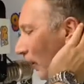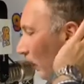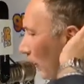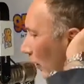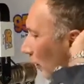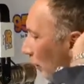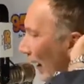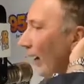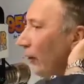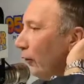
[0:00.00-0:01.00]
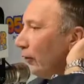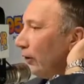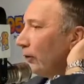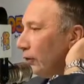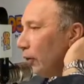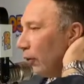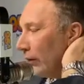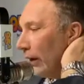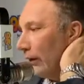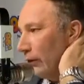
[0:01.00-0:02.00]
Well, the bad news is there's no
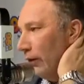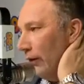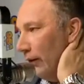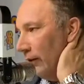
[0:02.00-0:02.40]
North County trivia.